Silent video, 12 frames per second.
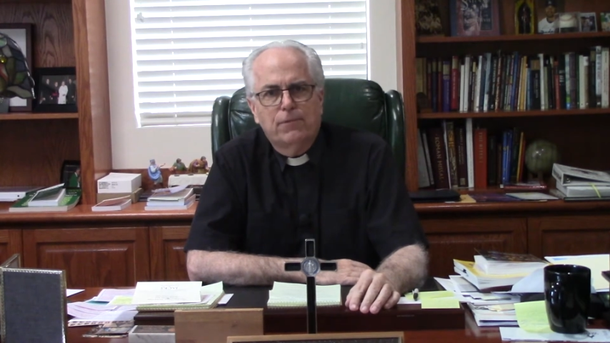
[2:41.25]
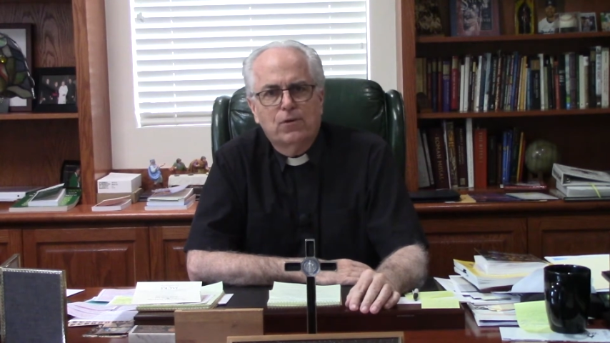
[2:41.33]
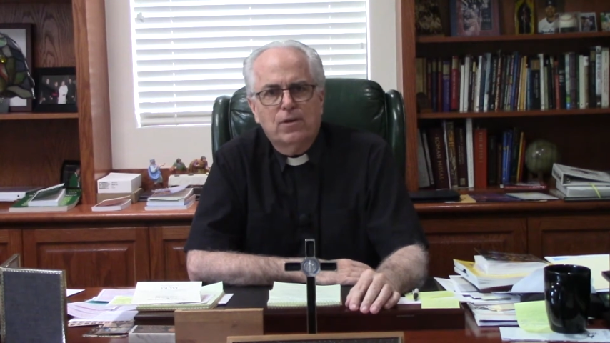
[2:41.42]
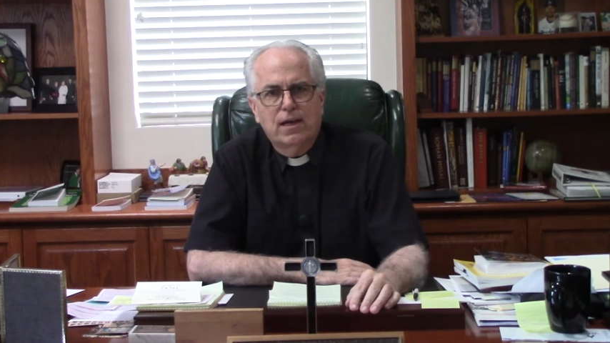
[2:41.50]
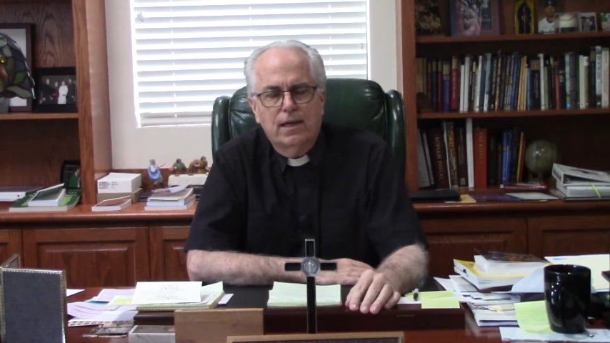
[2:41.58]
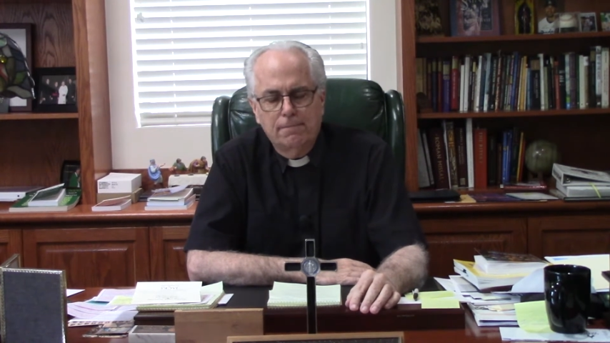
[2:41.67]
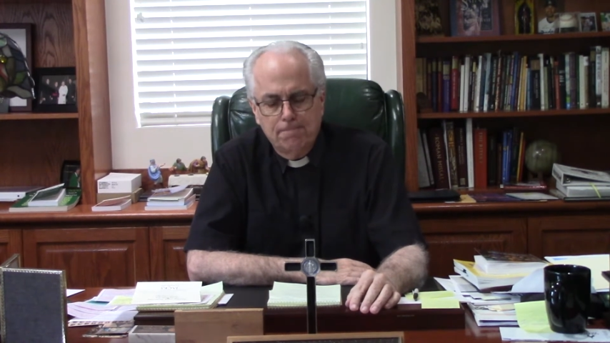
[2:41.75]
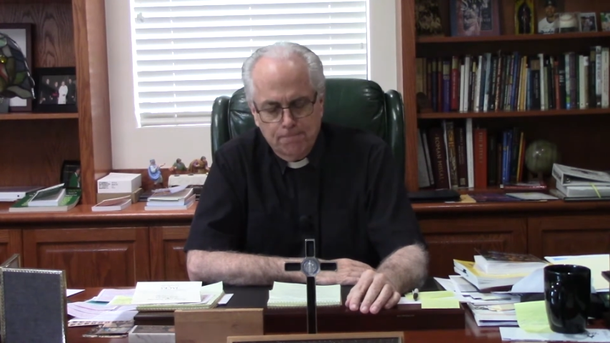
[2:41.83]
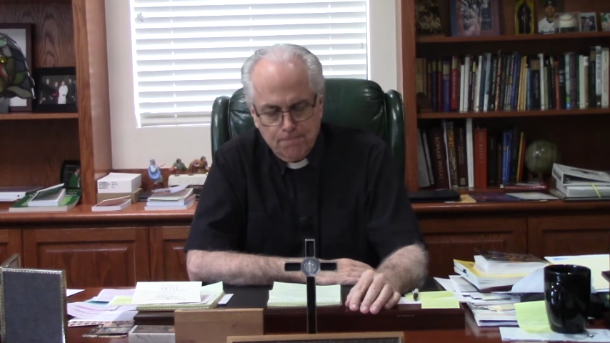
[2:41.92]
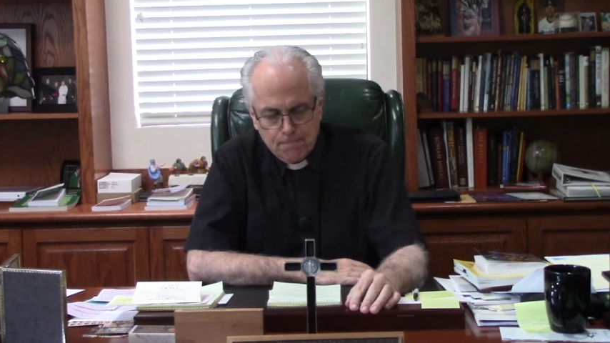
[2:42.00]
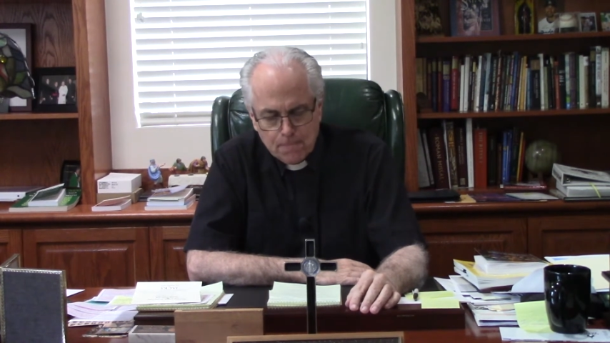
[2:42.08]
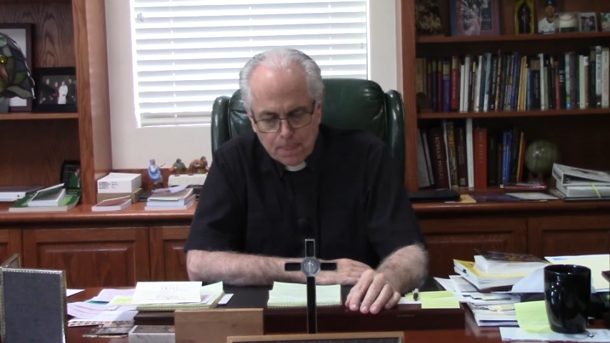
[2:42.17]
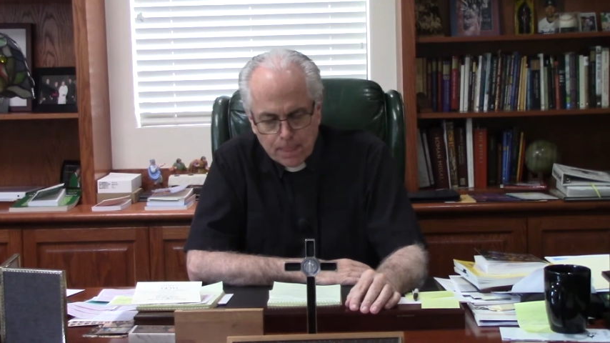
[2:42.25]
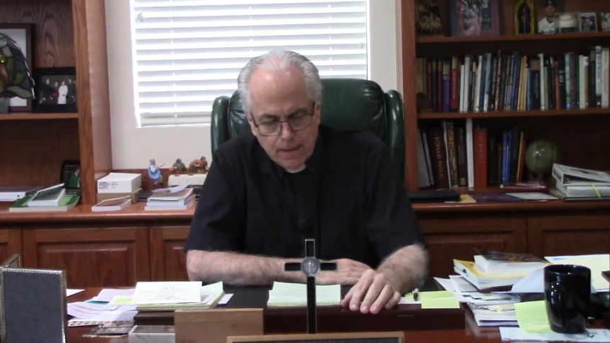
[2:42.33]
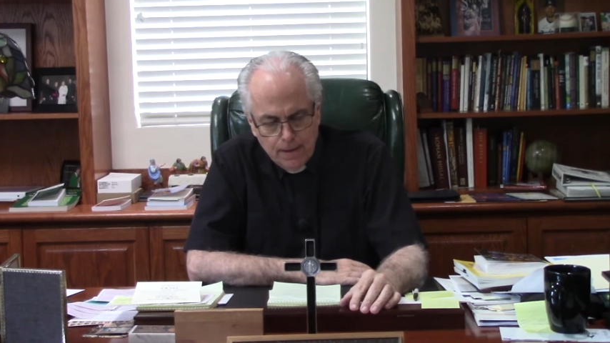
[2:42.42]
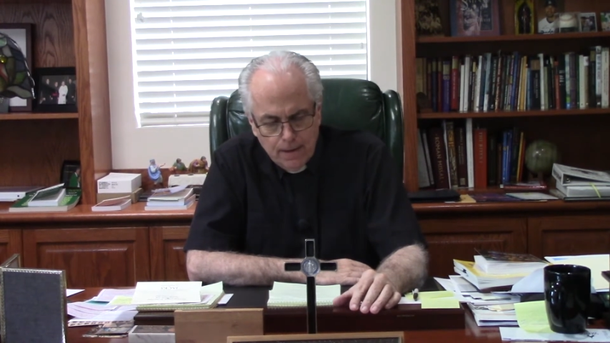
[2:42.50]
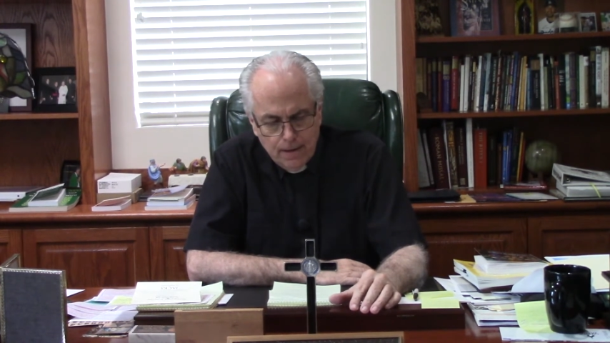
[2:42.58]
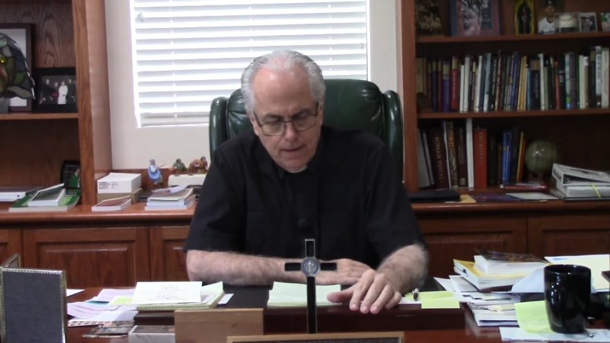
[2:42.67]
Okay.
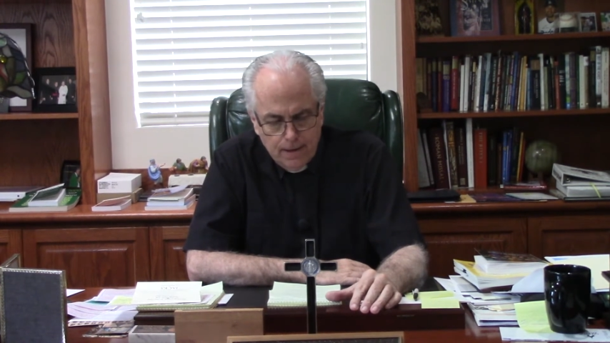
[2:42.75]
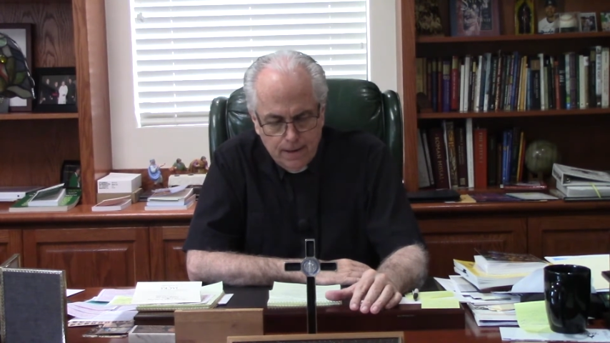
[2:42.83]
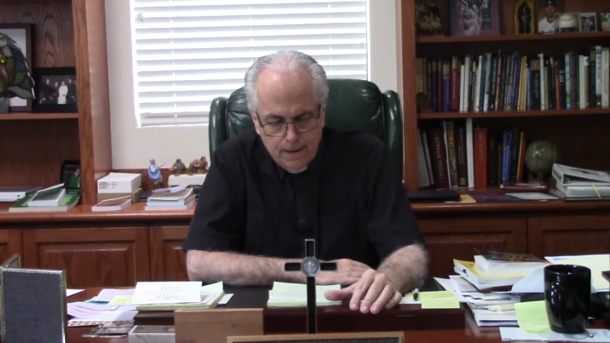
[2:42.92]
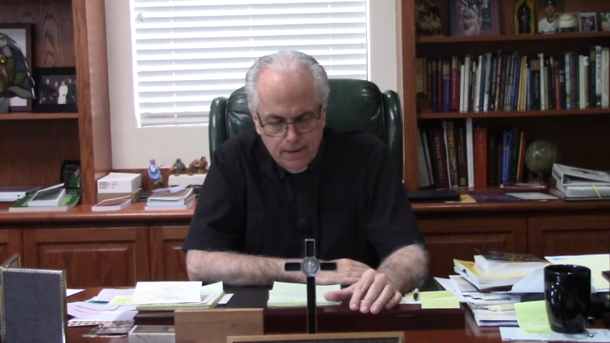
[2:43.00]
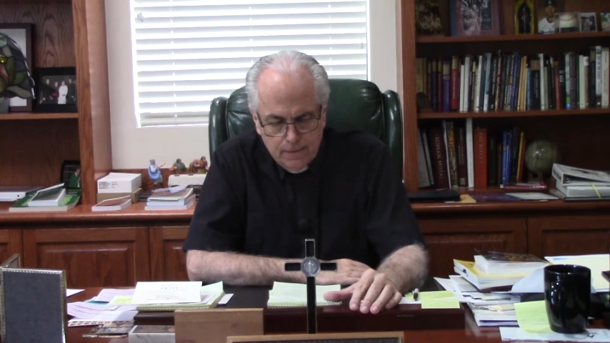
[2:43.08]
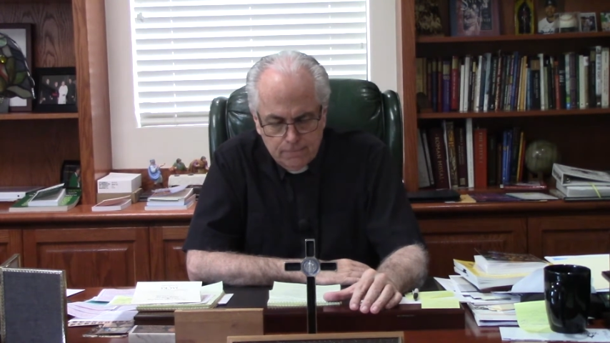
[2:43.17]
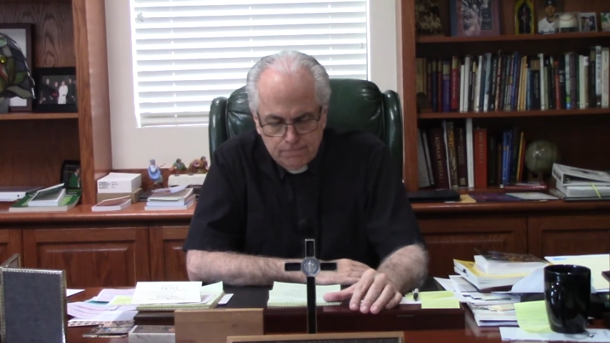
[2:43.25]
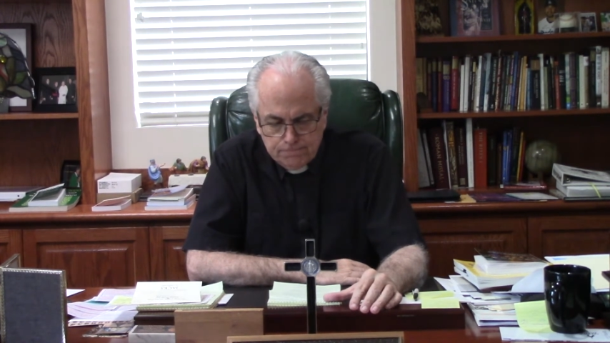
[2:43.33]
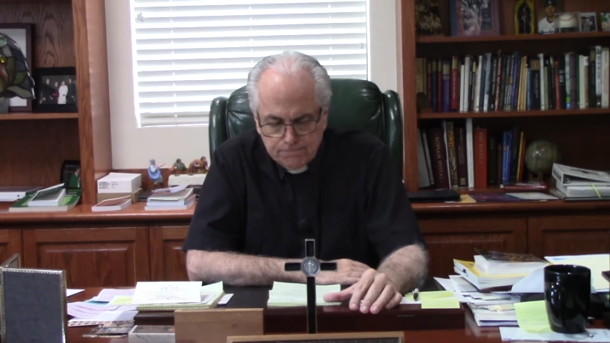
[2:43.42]
Um,